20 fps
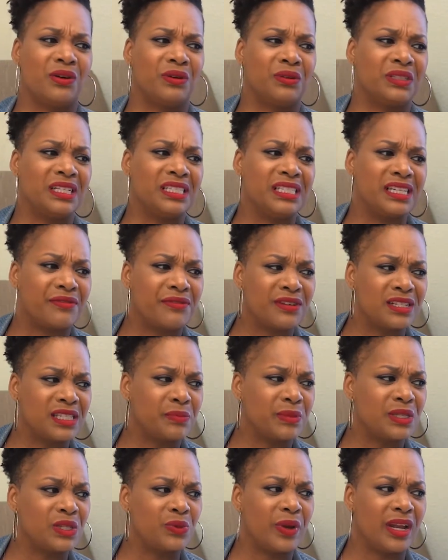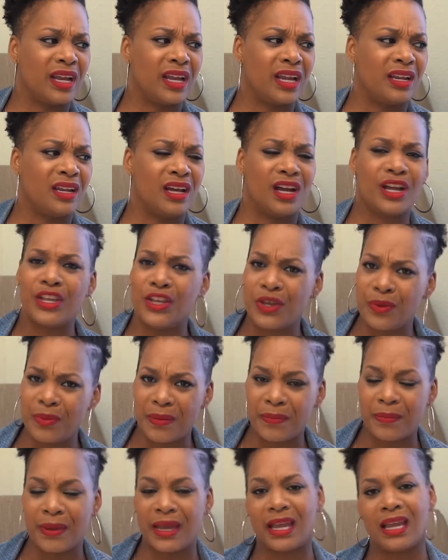the difference between a
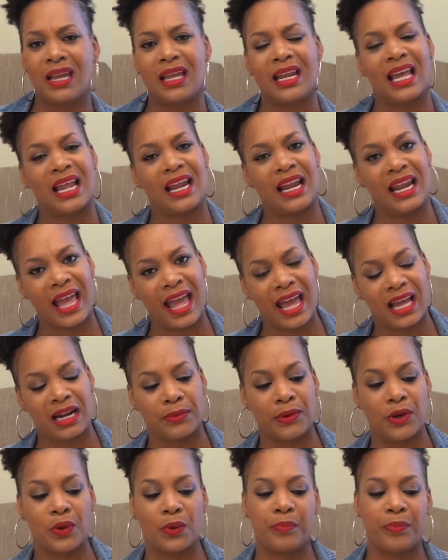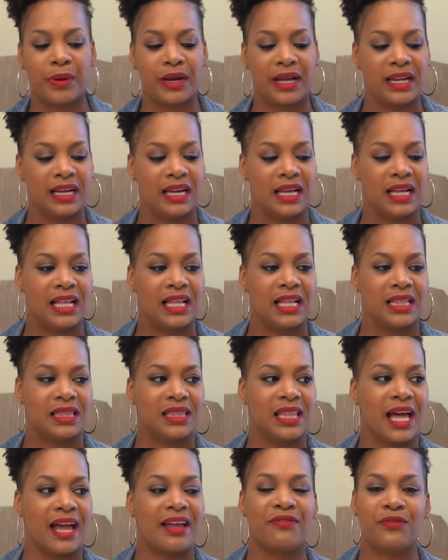human being and an animal. But
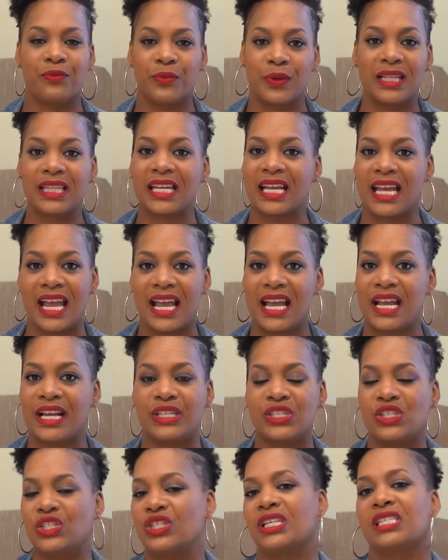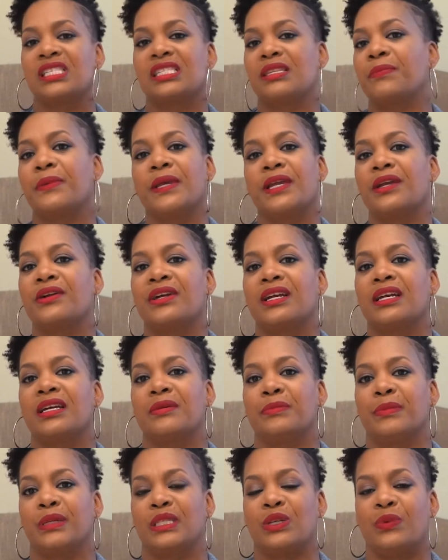life really is just the
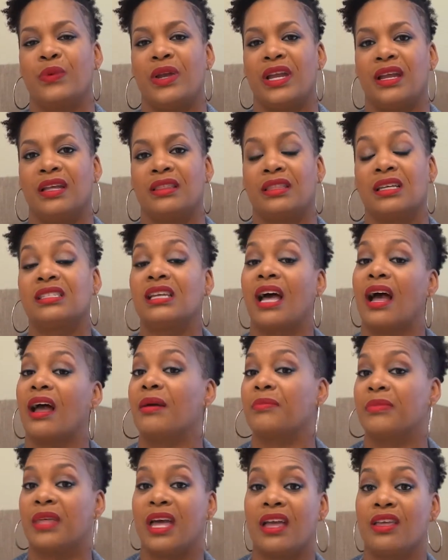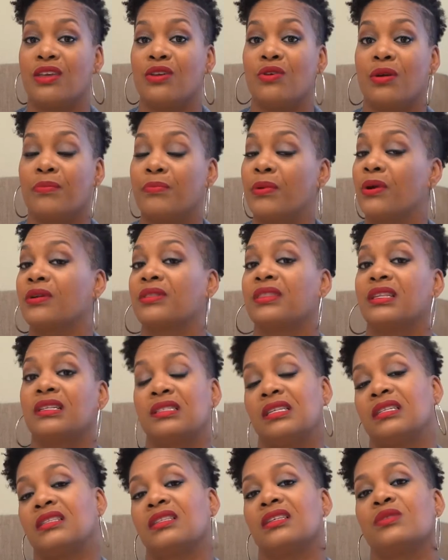period between the time that you were birthed
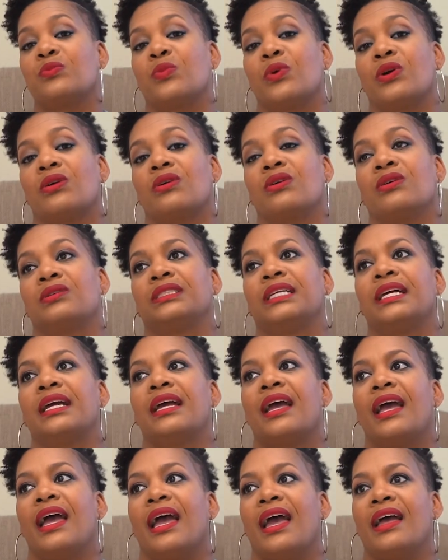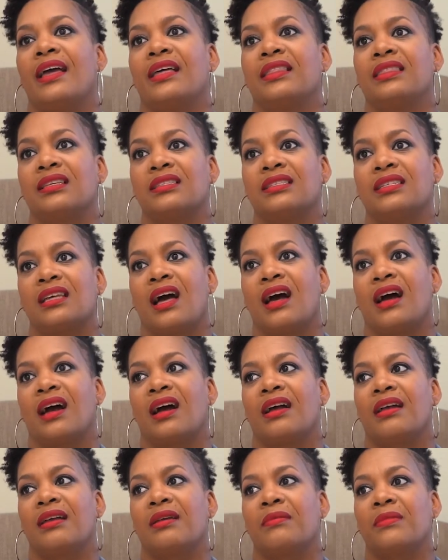into this world and the
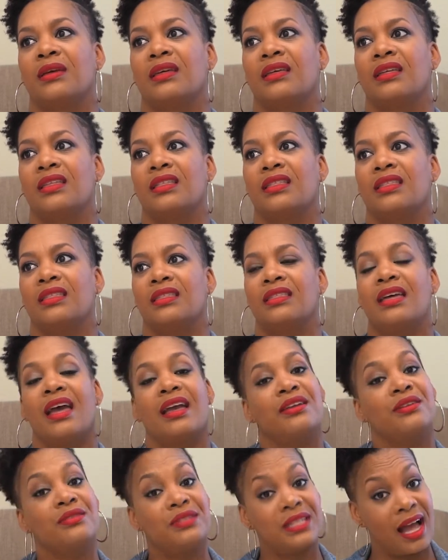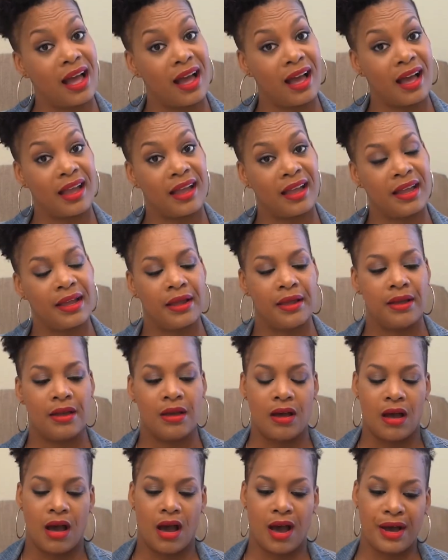time that you die.
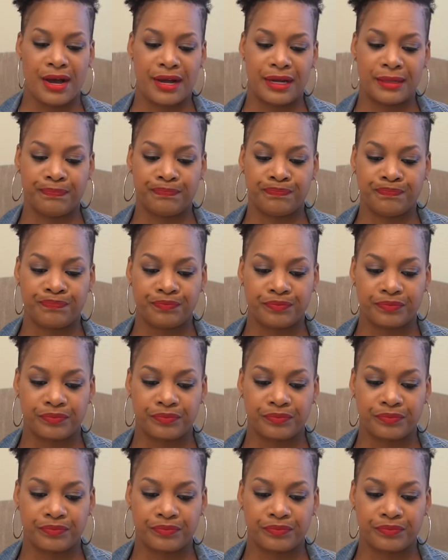And